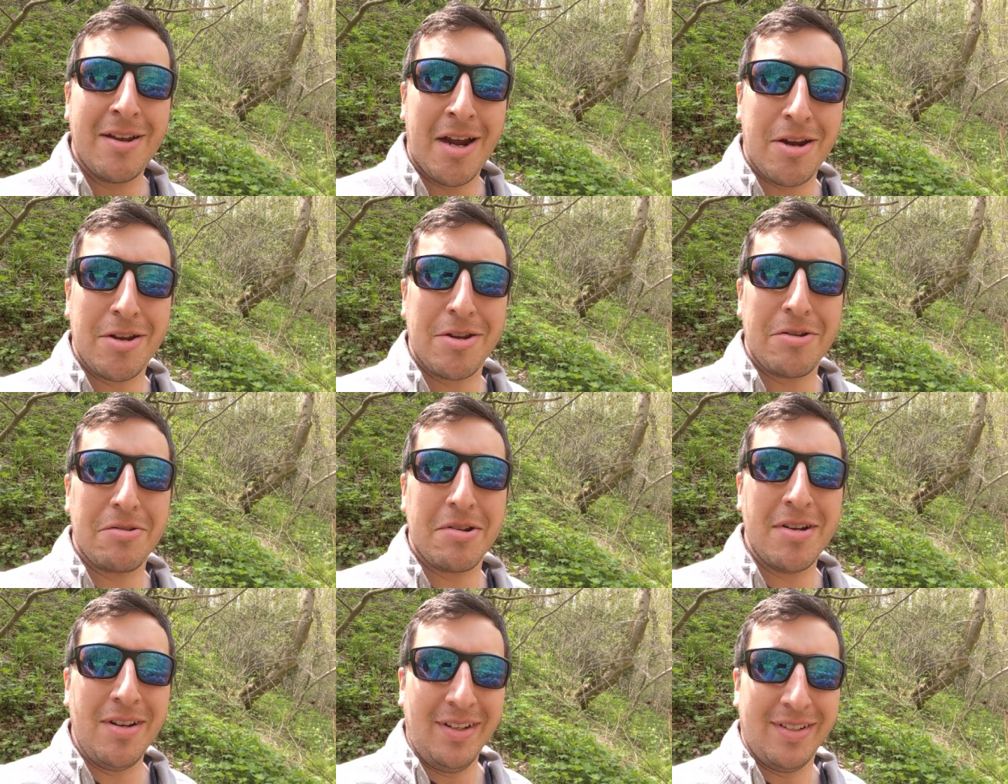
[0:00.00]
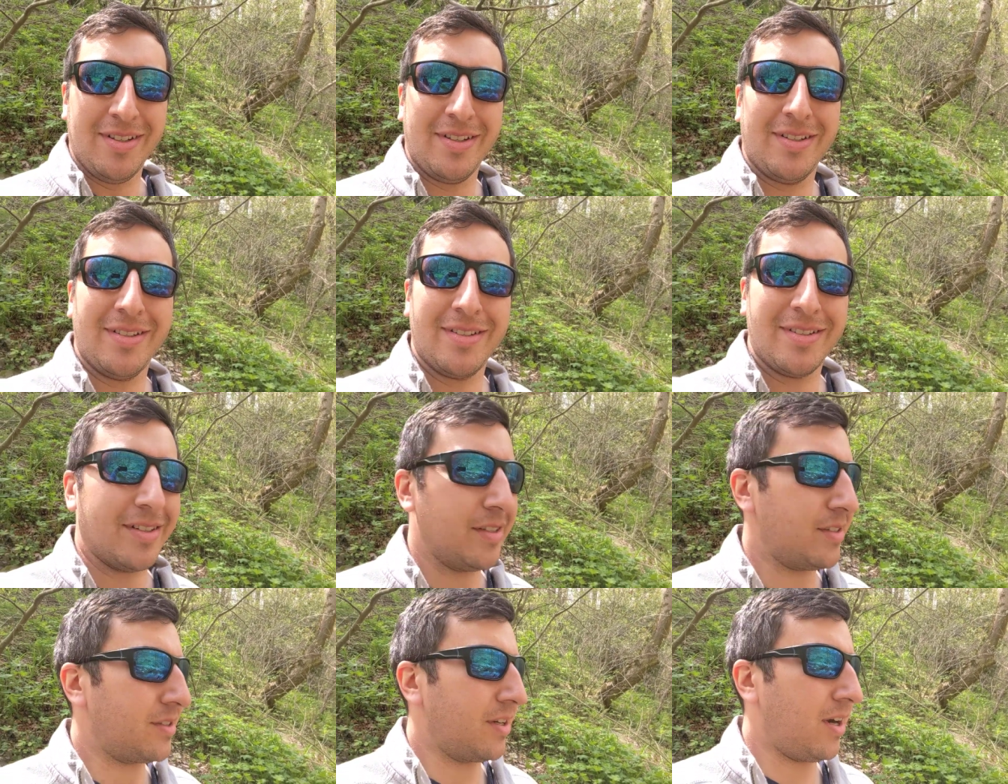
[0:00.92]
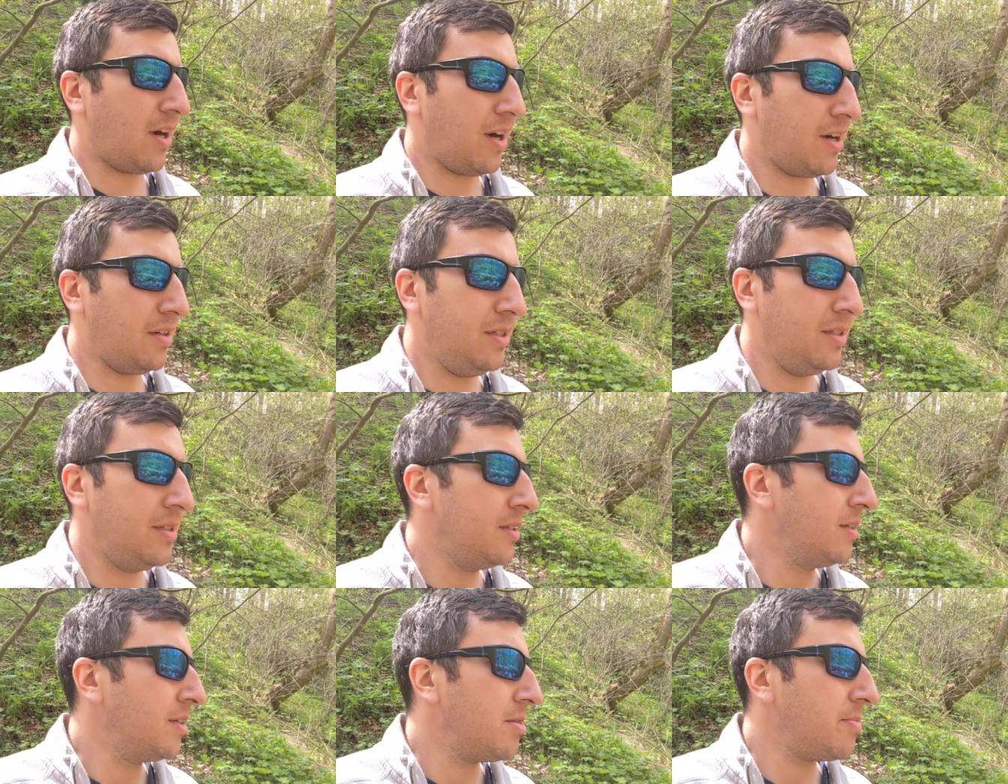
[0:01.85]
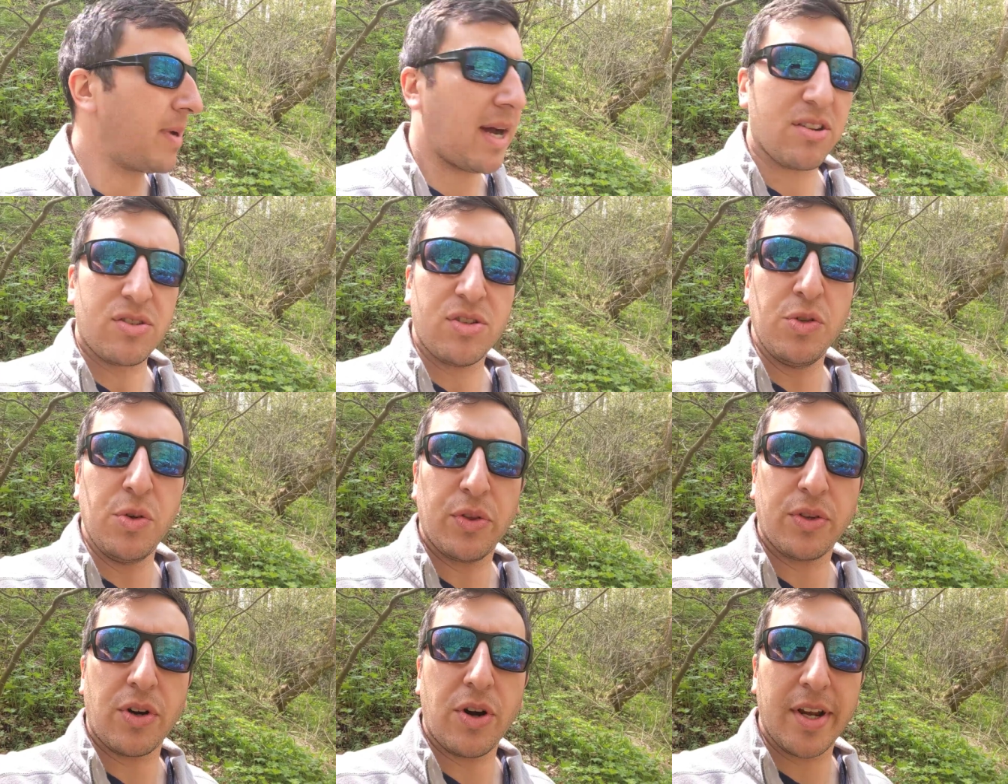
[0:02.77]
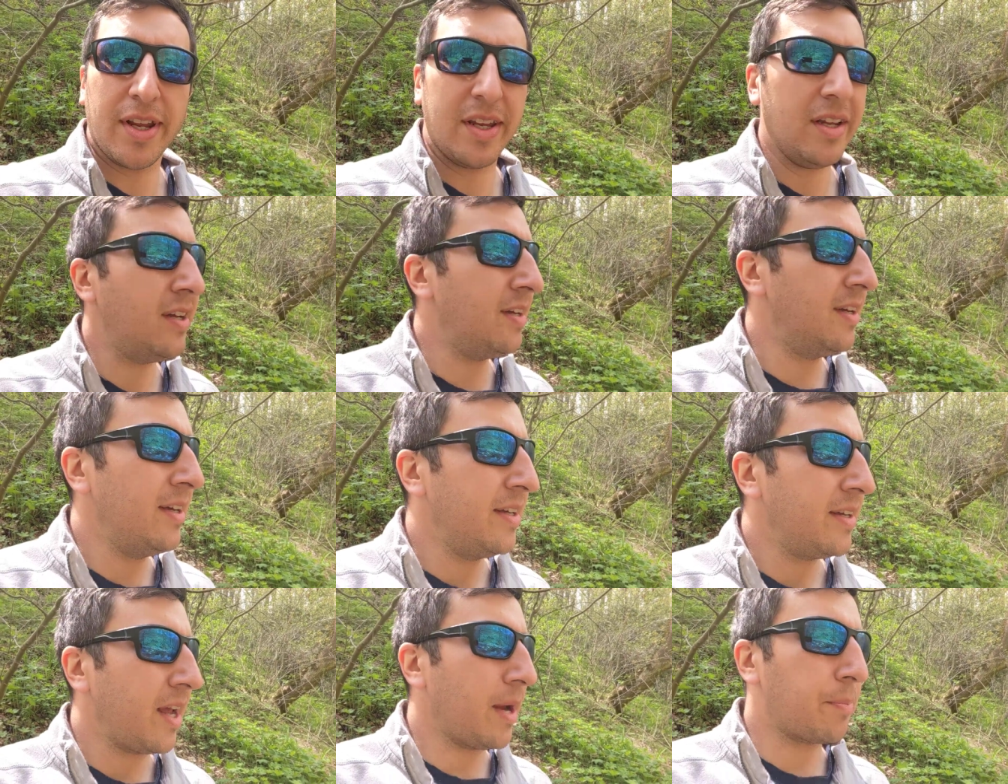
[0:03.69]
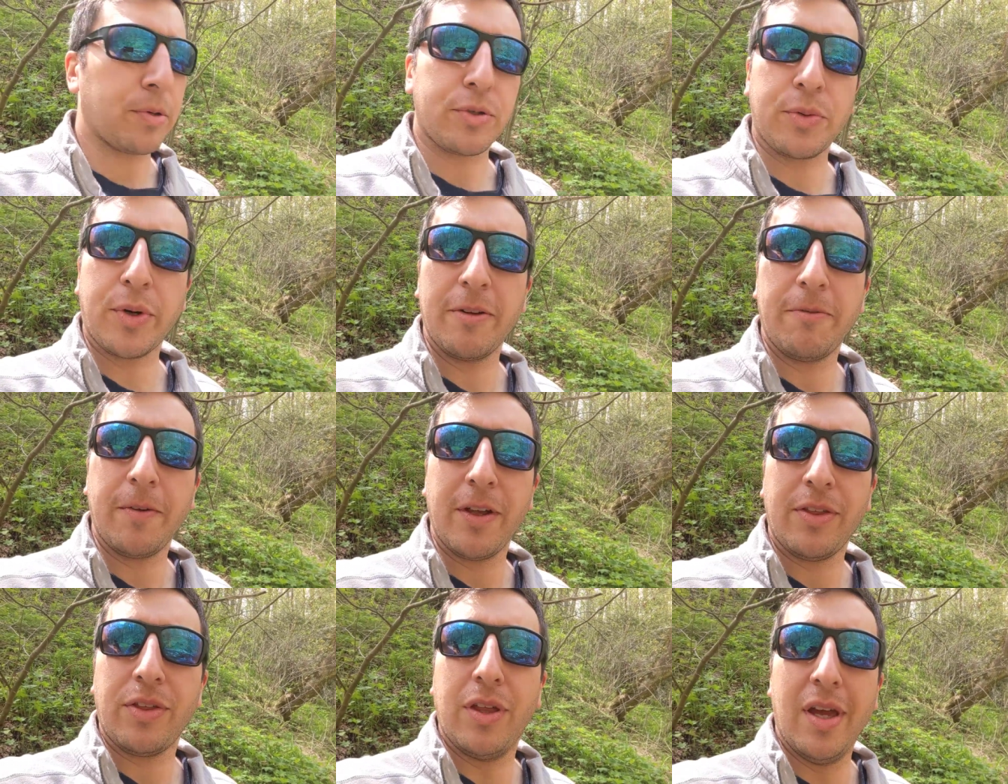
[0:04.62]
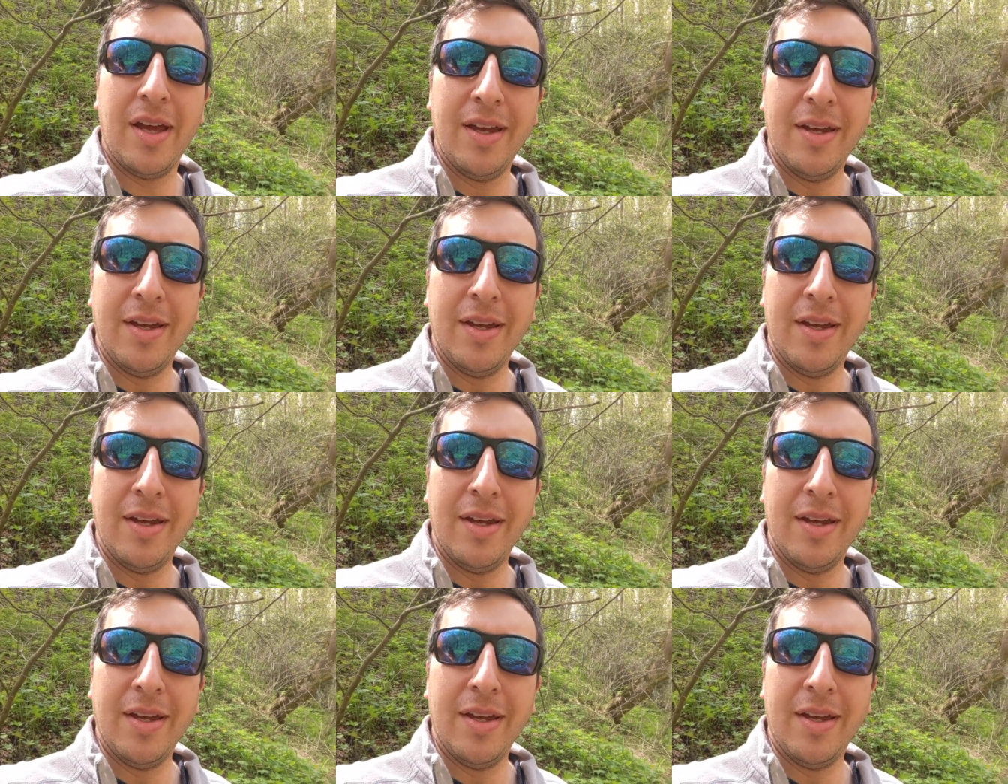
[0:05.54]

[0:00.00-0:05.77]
How you doing? It's uh, about 2:30, April 25th.